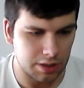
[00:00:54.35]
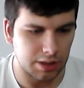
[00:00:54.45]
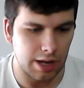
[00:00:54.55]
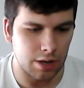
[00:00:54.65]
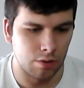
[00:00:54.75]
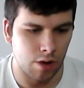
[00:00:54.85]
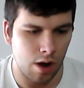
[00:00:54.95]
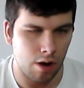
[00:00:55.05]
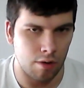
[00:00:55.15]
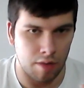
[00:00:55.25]
to let you
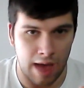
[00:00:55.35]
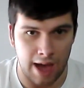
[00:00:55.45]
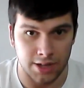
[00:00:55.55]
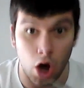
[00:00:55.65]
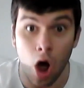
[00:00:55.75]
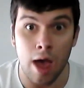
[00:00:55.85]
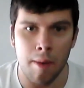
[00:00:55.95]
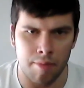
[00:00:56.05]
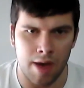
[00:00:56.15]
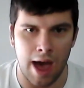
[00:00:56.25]
know that I
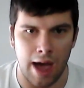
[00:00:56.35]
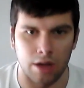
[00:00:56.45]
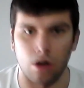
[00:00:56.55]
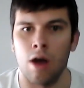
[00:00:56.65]
am back.